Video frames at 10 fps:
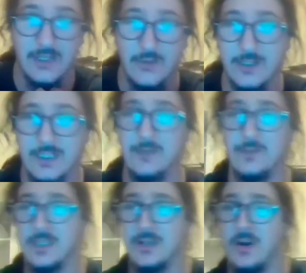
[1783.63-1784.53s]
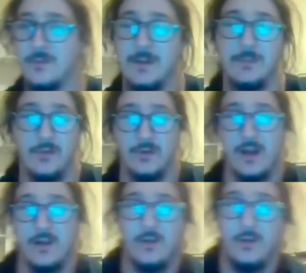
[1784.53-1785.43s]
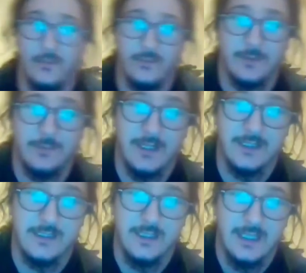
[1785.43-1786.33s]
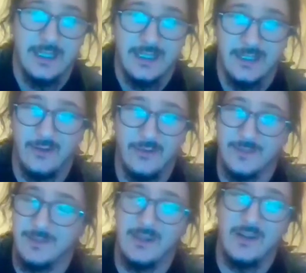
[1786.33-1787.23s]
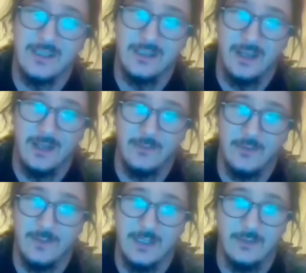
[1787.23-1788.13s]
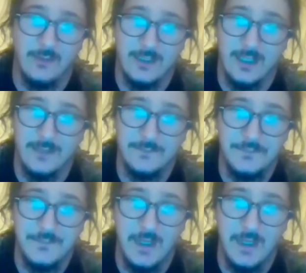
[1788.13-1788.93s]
You can see with this card, people are kind of all over the place. There's been lots of line movement the whole time.